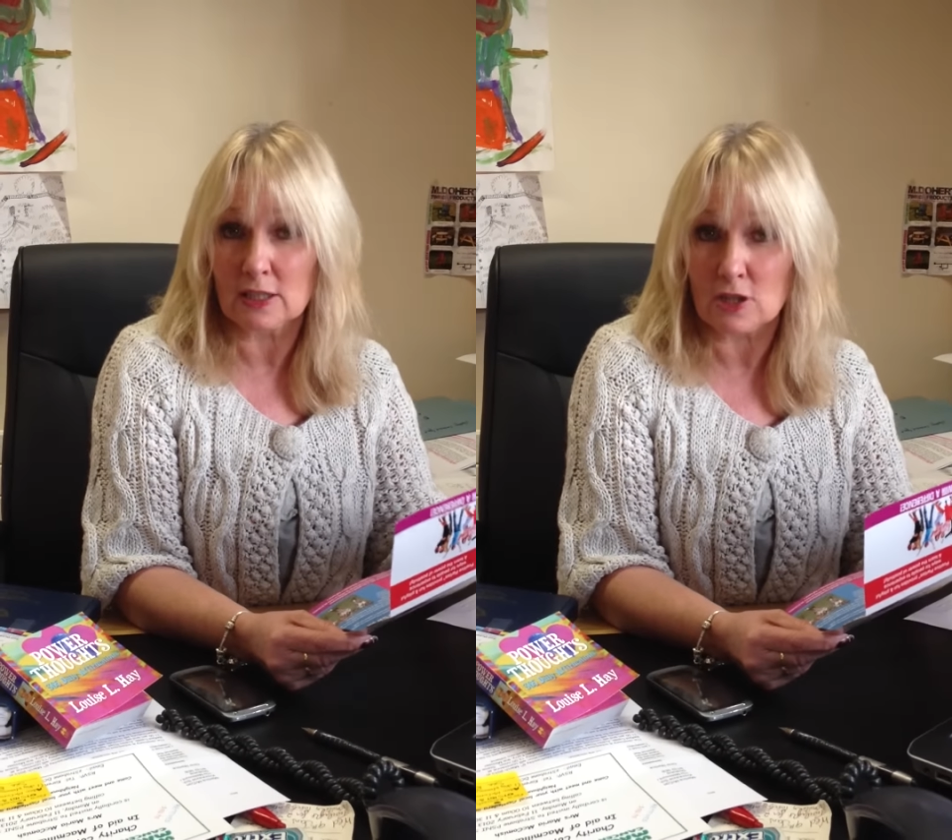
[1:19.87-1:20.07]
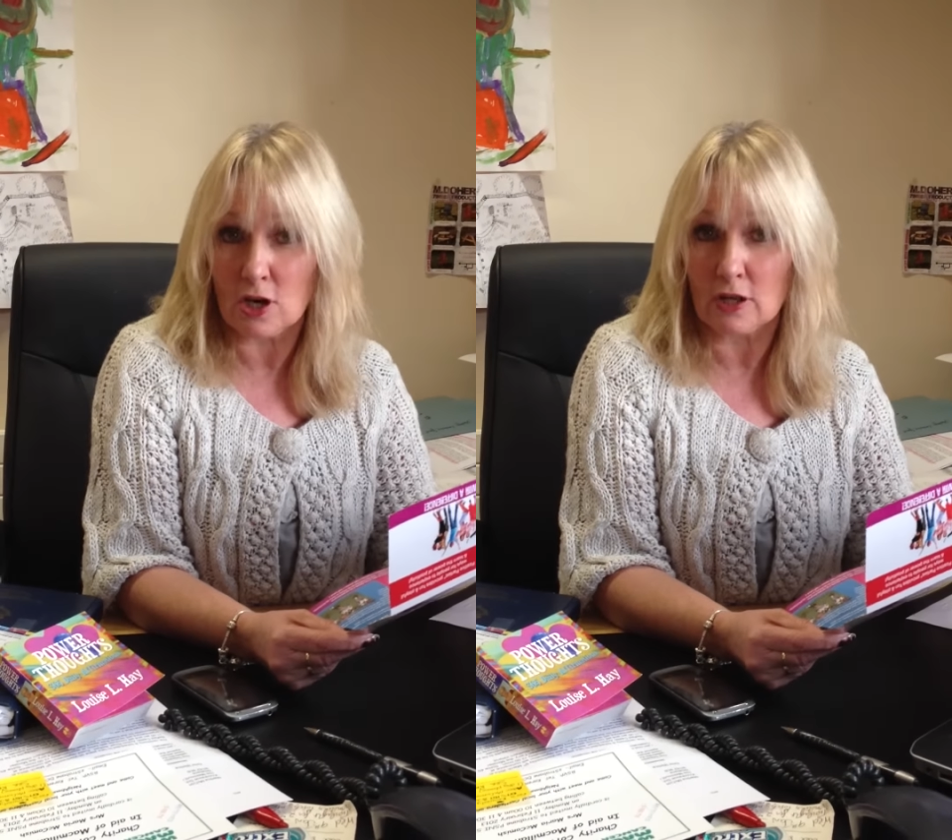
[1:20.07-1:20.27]

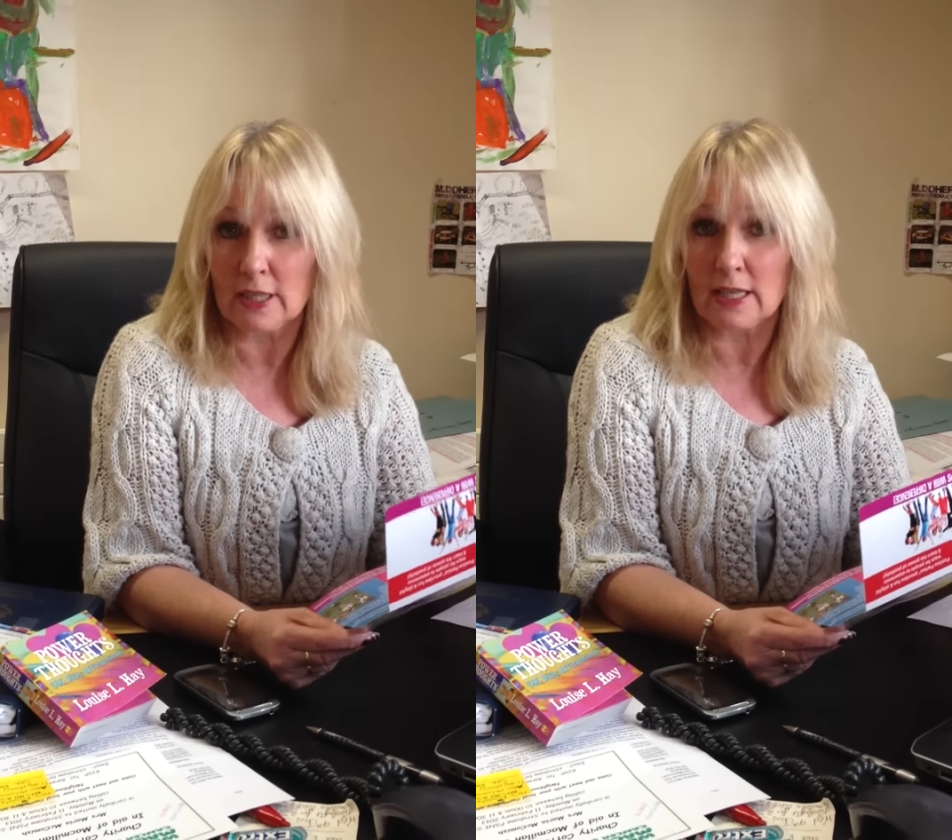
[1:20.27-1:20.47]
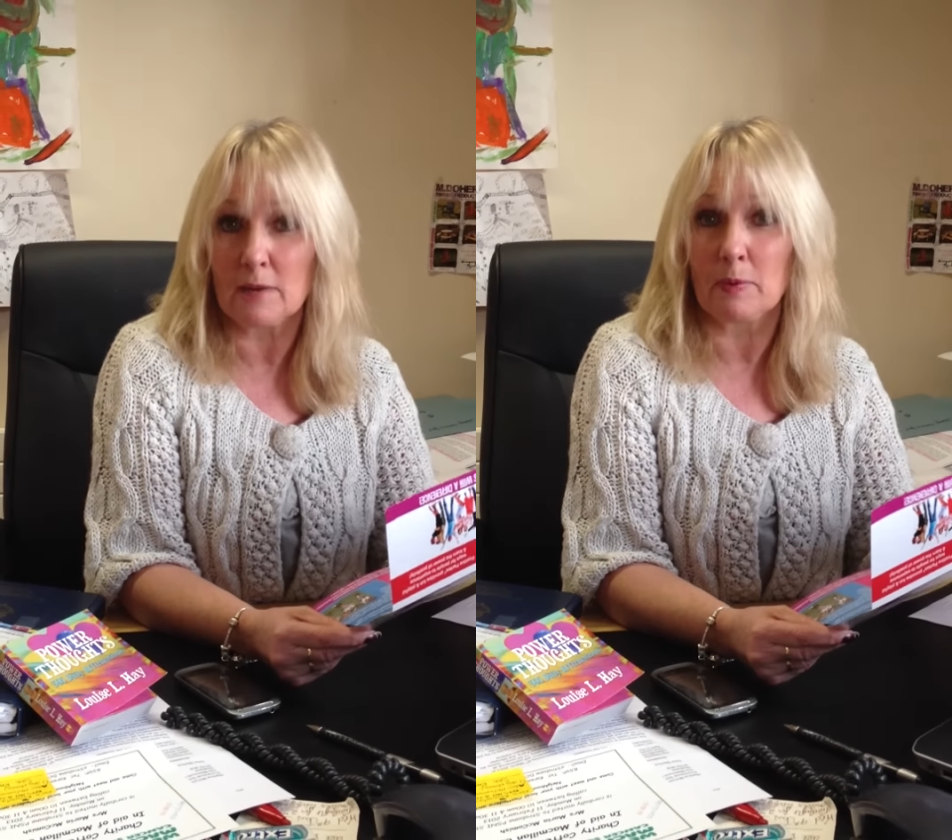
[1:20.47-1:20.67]

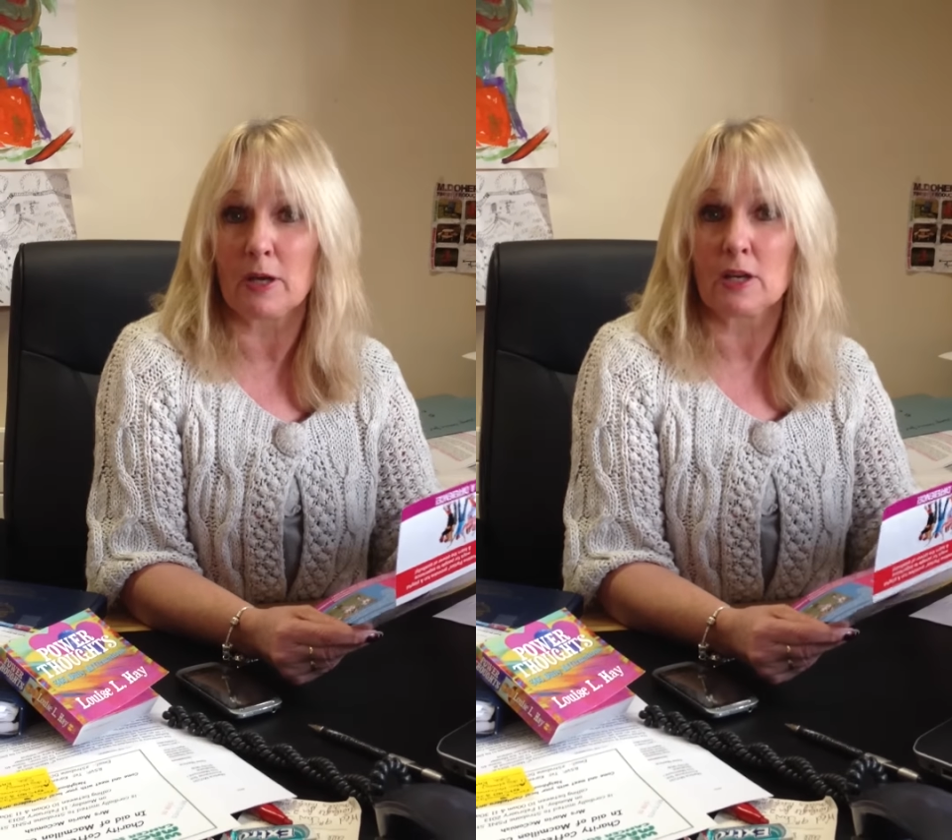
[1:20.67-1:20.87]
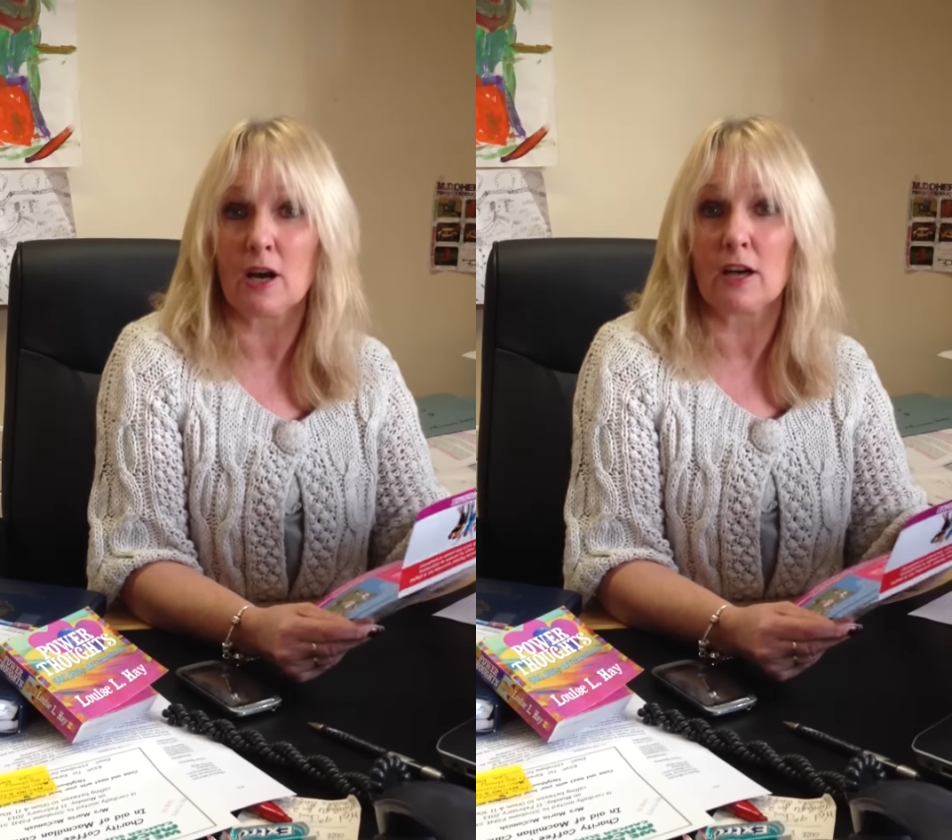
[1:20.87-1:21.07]
talking
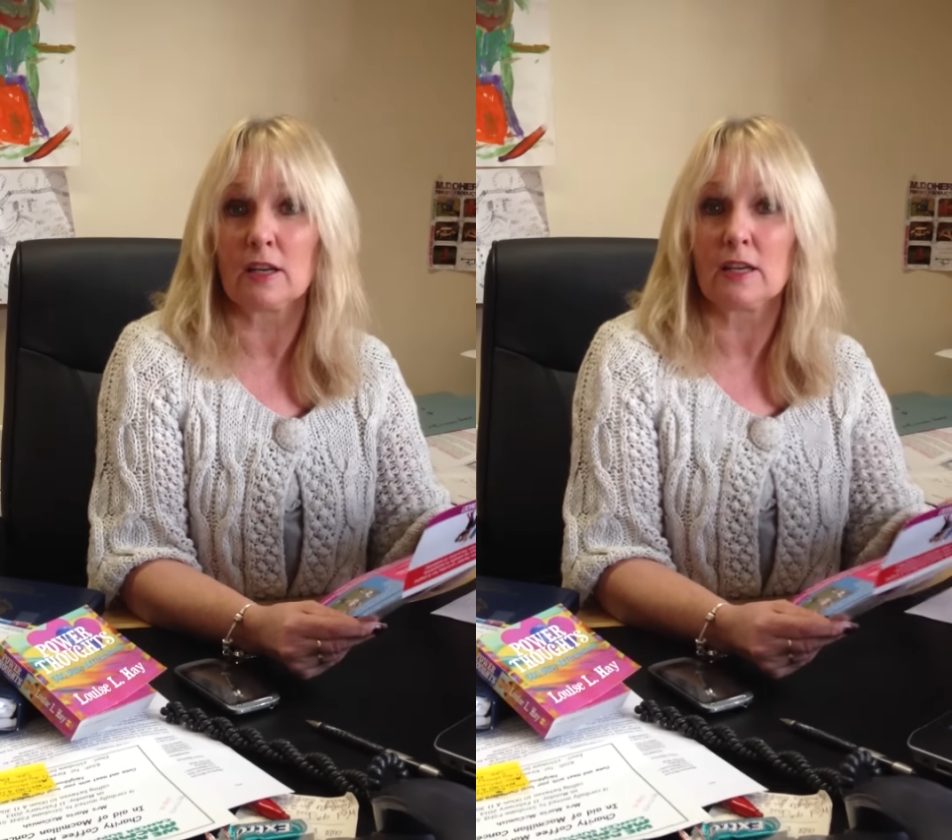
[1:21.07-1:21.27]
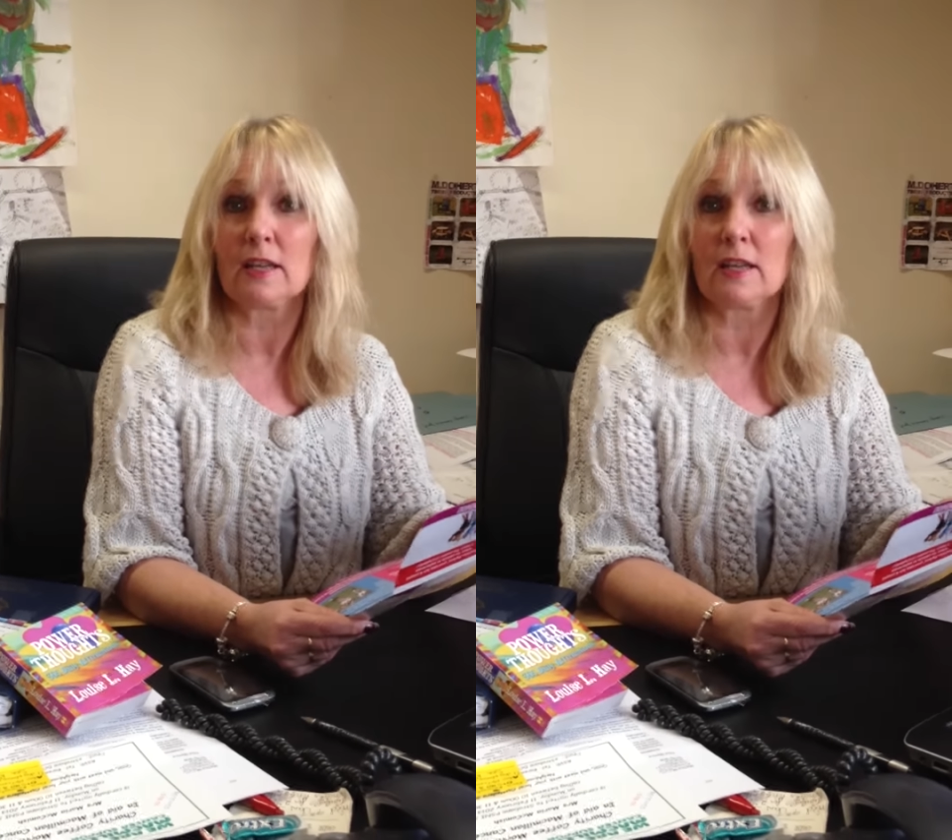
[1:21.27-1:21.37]
about how